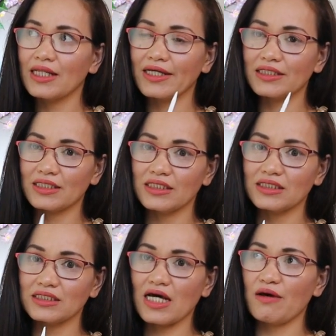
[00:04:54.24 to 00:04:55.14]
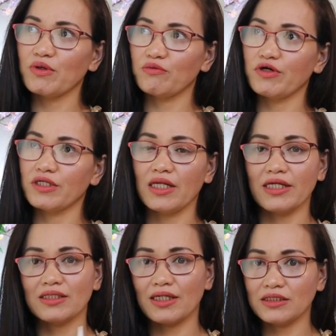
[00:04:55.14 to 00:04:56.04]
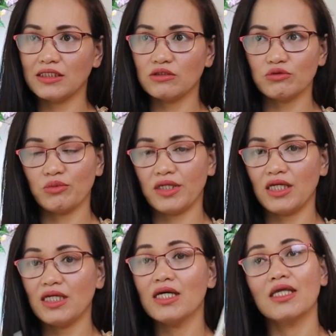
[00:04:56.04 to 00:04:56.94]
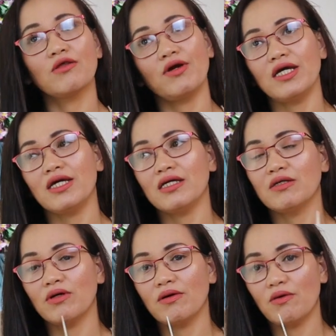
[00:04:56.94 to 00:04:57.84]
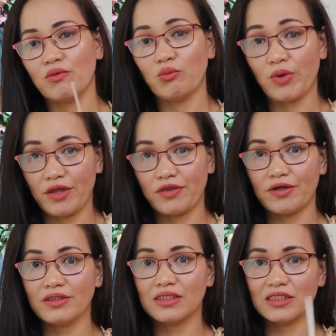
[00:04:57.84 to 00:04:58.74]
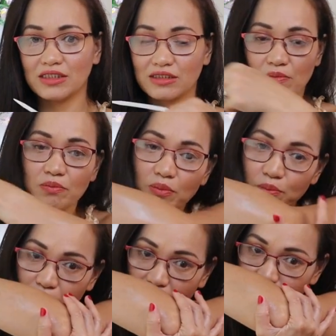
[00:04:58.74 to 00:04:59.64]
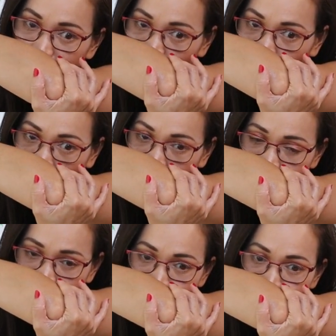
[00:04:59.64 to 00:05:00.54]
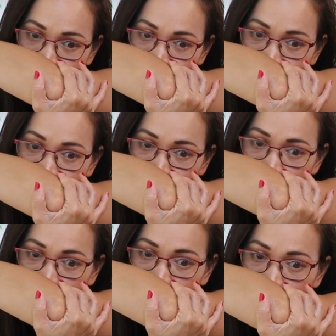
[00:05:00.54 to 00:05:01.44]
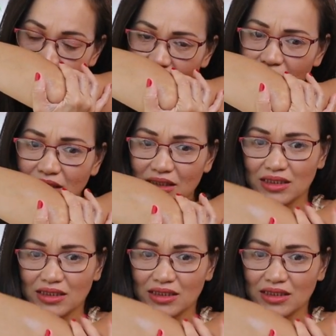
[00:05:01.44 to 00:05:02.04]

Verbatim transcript: like this type of weather like 19 to 23 weather this is a perfect one it